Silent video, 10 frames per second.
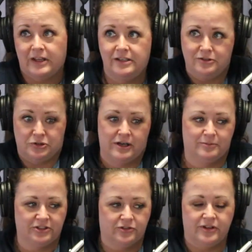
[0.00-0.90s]
I don't know how
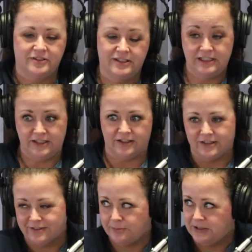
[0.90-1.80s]
much of the tea I
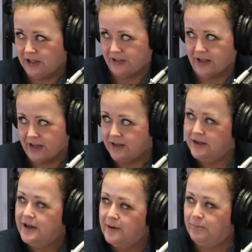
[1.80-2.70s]
can spill on that,
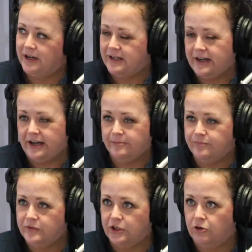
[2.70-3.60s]
but
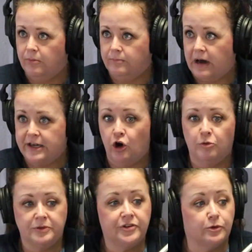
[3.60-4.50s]
my
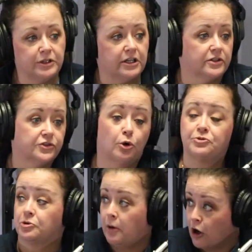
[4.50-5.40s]
hope is that we get a
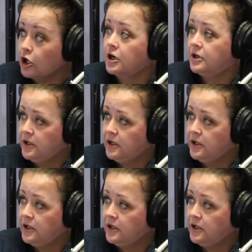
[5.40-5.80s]
sculpture park